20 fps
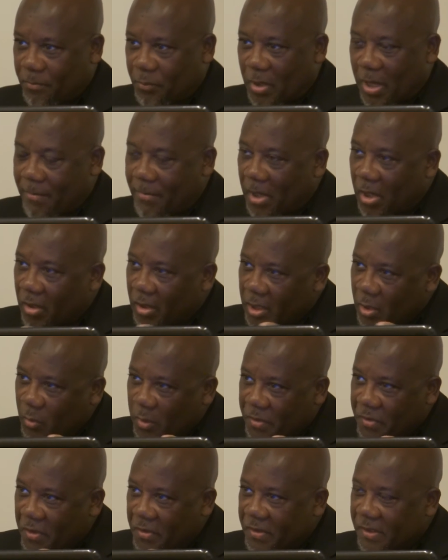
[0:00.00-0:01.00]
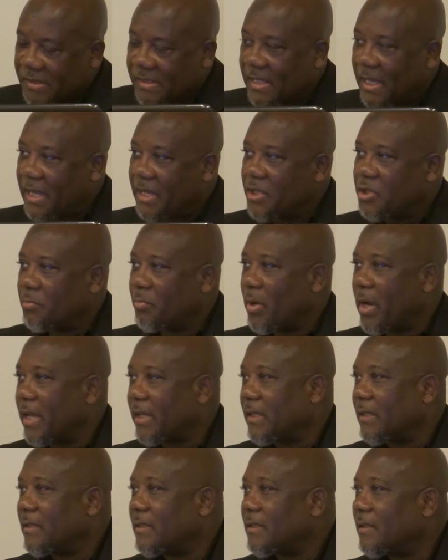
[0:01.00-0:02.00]
primarily within this age
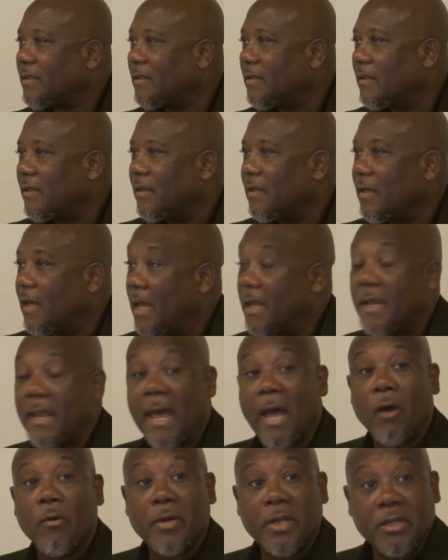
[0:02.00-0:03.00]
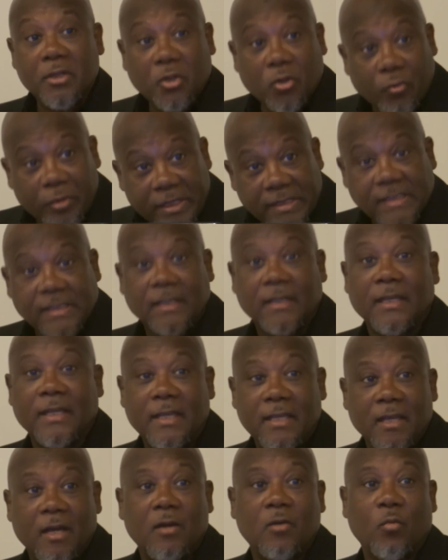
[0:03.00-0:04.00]
bracket and now
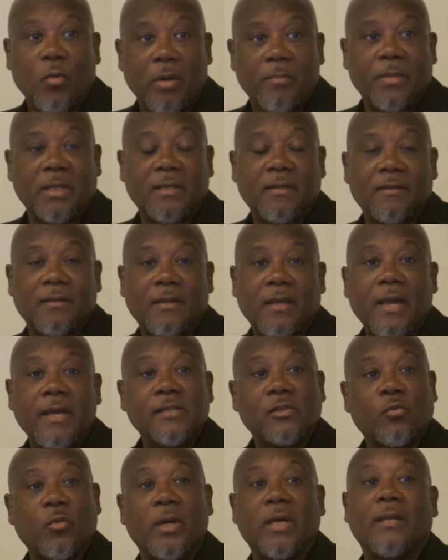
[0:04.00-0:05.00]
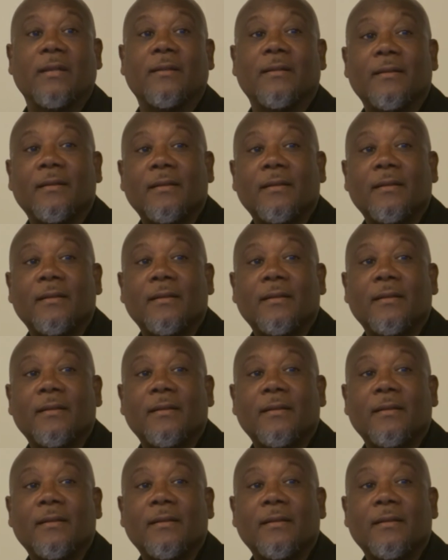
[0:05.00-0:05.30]
increasingly young women as well.